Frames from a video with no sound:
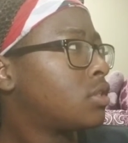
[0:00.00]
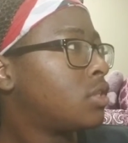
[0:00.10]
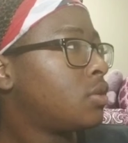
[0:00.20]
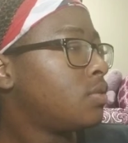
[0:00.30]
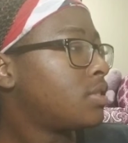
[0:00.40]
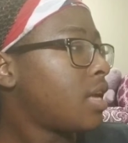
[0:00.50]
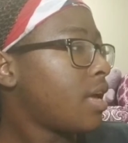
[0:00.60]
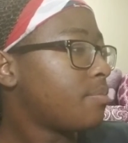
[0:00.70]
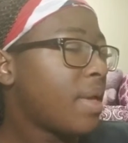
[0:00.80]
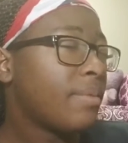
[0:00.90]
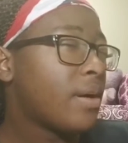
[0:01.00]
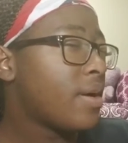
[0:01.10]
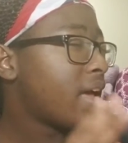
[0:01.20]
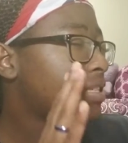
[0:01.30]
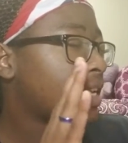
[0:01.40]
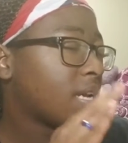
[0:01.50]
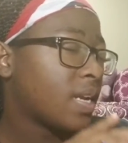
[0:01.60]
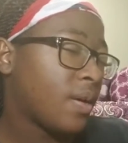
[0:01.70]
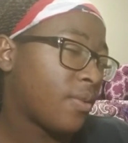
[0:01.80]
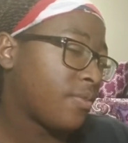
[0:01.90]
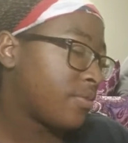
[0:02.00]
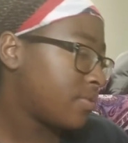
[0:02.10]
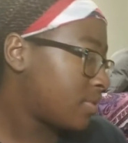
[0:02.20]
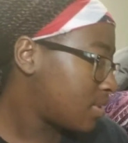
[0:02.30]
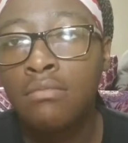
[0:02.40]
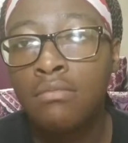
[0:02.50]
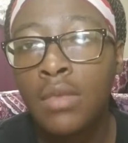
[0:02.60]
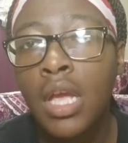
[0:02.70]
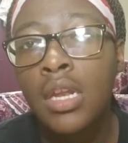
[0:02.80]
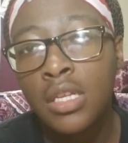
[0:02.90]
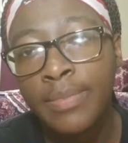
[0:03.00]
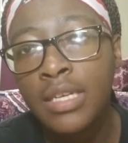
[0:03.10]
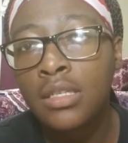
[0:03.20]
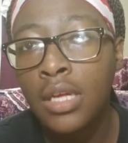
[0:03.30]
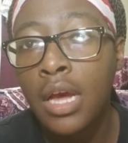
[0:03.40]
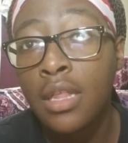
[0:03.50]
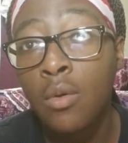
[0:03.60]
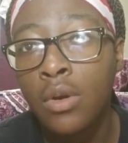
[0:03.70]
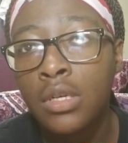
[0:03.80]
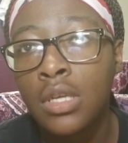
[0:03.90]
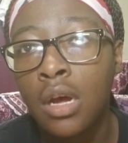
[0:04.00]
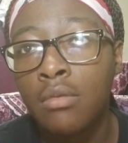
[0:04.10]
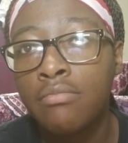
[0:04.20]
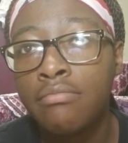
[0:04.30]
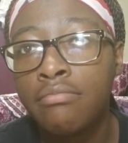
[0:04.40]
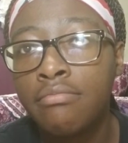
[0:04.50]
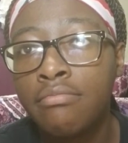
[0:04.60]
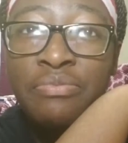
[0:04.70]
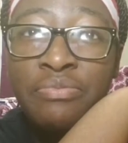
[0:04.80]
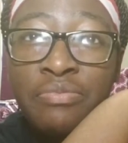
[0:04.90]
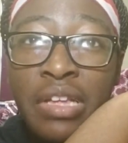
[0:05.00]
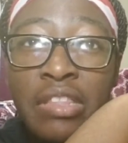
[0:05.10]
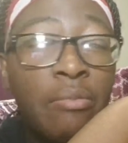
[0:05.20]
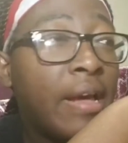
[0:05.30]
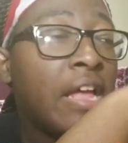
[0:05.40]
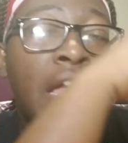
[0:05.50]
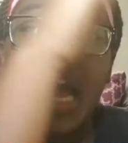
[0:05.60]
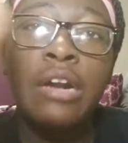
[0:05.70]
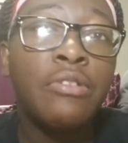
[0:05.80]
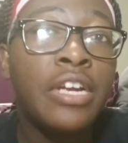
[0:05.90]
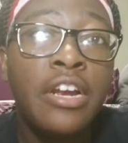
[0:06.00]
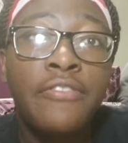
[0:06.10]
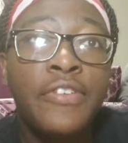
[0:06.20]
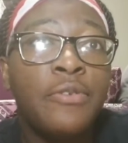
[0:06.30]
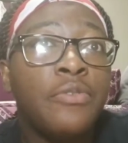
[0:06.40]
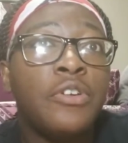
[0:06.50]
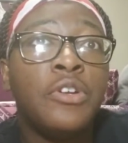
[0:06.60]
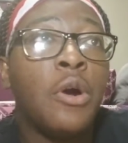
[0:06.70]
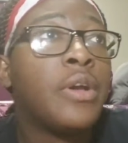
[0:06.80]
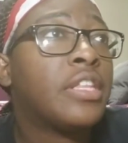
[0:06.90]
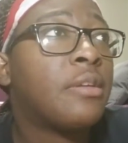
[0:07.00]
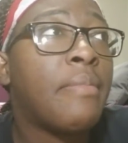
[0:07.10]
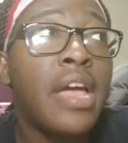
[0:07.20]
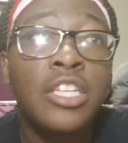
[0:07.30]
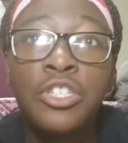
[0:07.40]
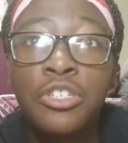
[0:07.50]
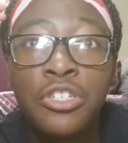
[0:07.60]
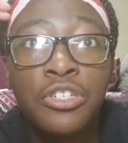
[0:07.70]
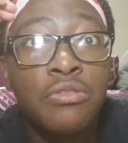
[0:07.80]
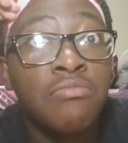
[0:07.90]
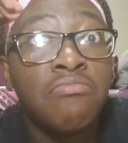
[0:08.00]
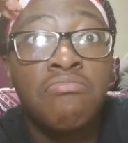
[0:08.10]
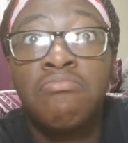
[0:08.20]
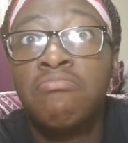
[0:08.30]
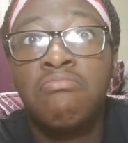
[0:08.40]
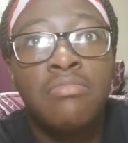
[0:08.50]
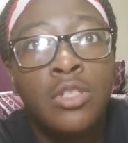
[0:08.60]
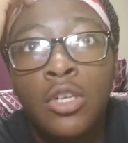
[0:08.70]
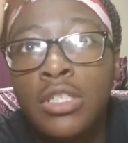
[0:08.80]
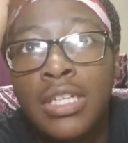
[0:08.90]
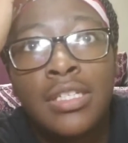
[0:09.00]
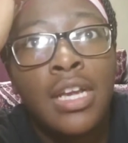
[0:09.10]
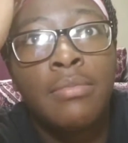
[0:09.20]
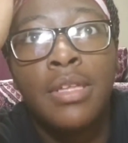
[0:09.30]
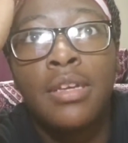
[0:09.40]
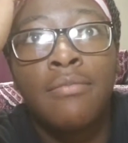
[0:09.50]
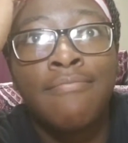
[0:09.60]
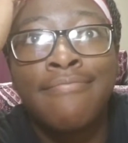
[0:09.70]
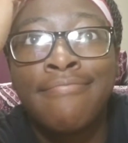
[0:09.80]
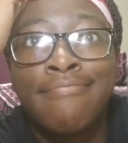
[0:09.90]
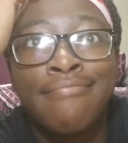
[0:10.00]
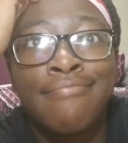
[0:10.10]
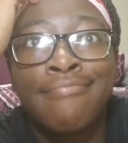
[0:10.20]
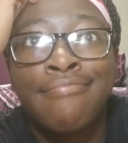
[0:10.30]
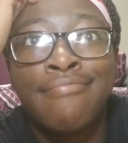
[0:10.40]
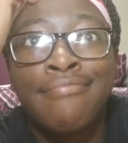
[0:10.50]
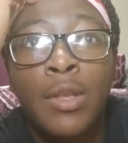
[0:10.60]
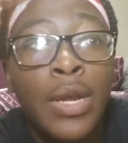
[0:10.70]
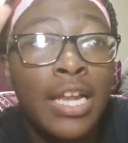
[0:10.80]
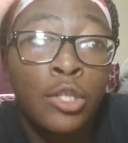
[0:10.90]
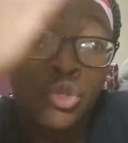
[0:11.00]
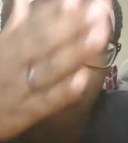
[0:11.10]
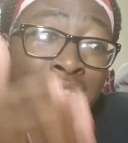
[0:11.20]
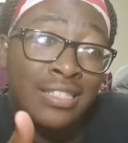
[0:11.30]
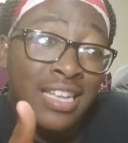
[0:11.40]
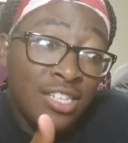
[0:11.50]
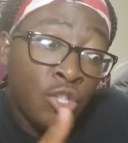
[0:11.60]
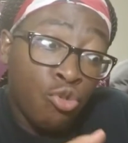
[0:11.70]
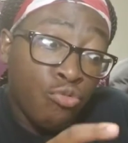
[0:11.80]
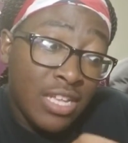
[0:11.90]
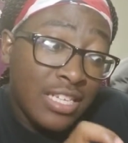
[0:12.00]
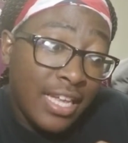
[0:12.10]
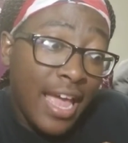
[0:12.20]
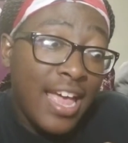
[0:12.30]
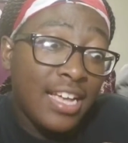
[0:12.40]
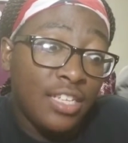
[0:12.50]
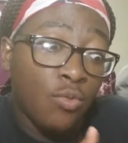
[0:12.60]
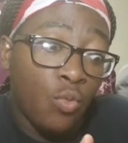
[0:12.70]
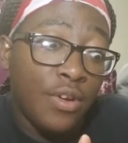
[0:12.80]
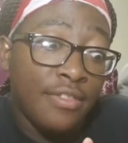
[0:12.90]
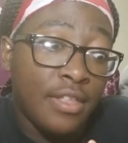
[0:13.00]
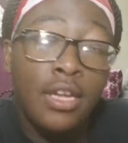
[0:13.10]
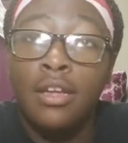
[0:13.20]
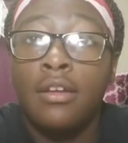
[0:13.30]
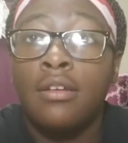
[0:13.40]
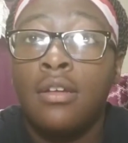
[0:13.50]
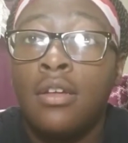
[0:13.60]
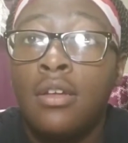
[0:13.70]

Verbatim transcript: Two set, baby, go ahead, take it off. And that's basically how that works out. No matter, I don't care if you go get the manager, they're gonna say the same thing. Okay, it's two. That's two things of eggs and one thing.